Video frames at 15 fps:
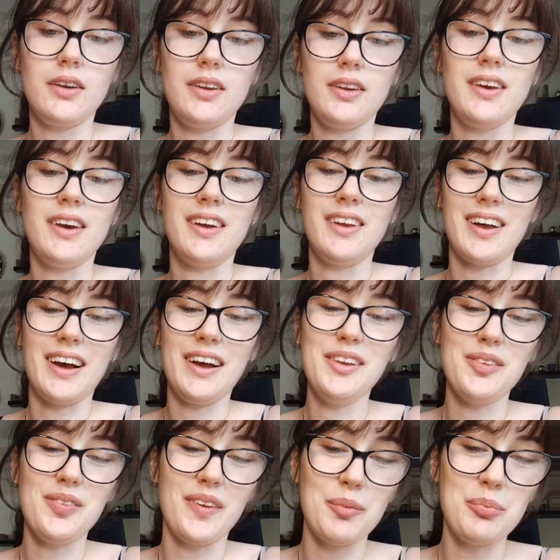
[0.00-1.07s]
Yeah,
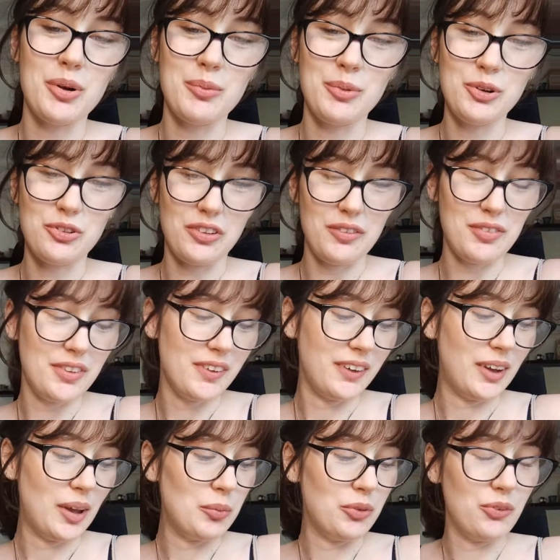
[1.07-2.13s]
I pretty much live in that
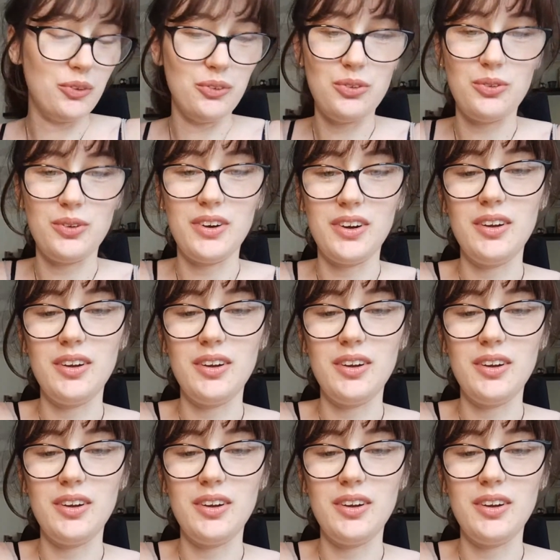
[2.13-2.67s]
Game of Thrones. So,